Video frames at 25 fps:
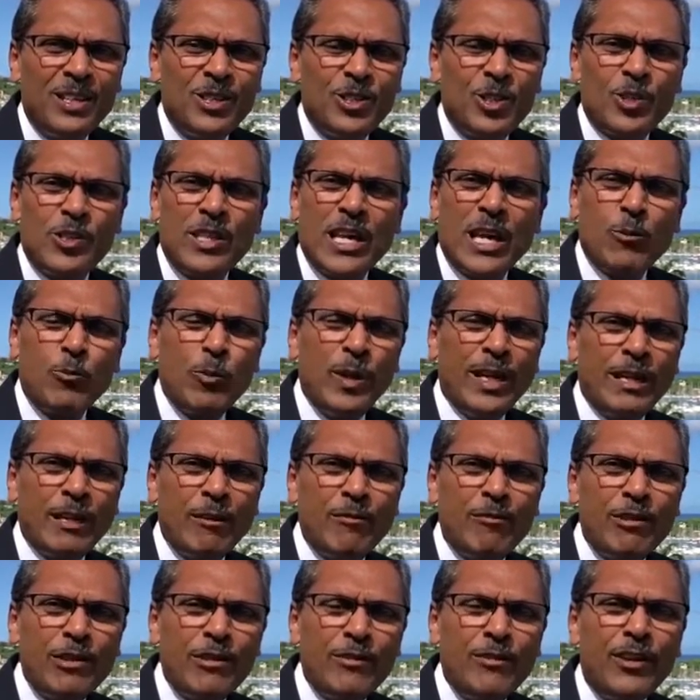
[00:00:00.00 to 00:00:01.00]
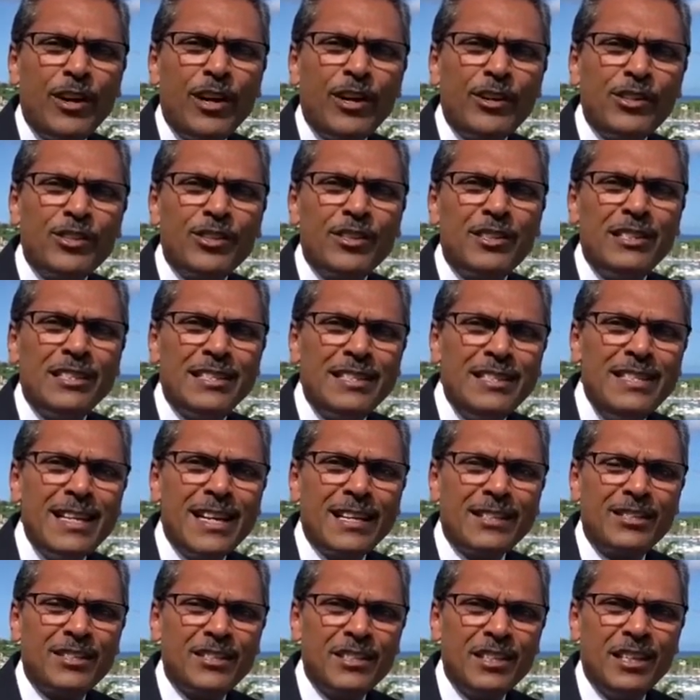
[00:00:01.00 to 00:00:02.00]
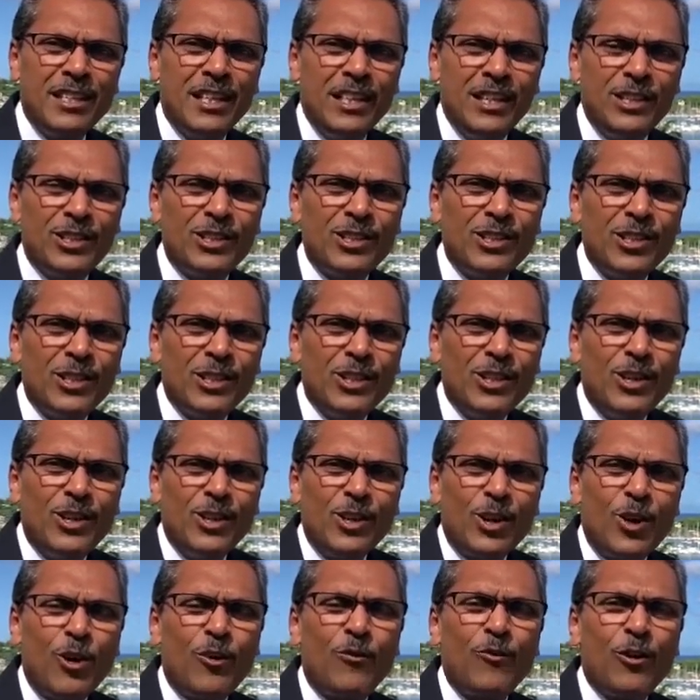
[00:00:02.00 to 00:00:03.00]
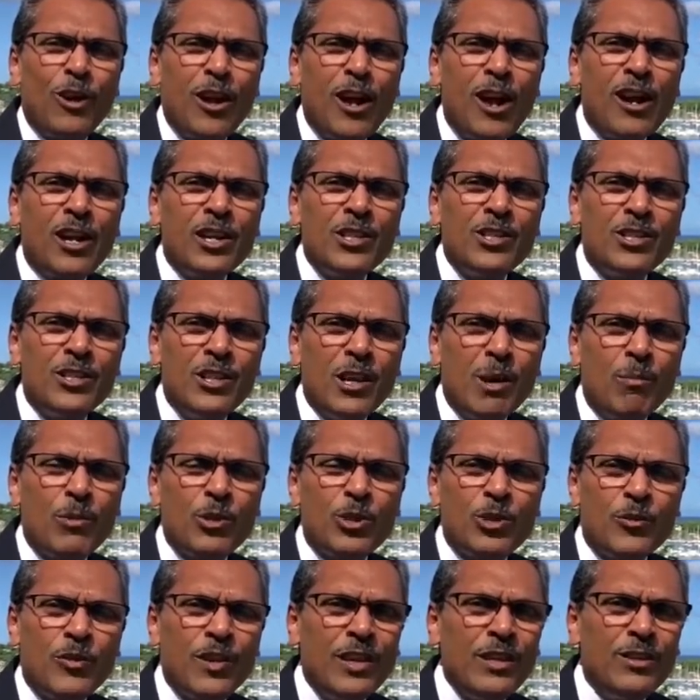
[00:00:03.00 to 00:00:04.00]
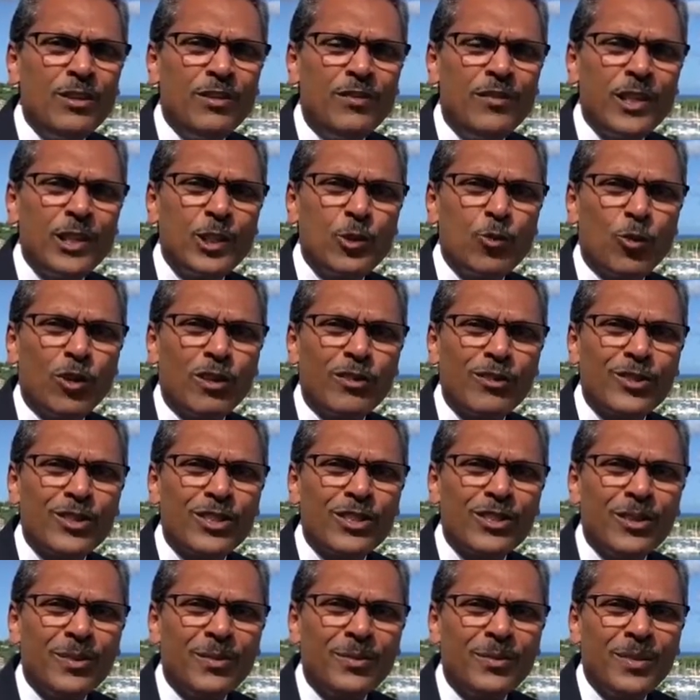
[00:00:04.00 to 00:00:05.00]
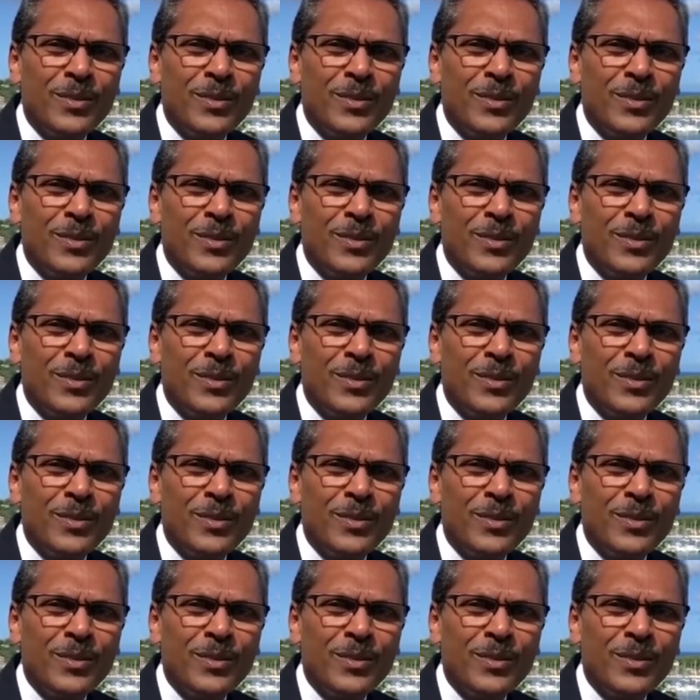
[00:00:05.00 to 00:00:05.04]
so that we can reverse the destinies of large numbers of individuals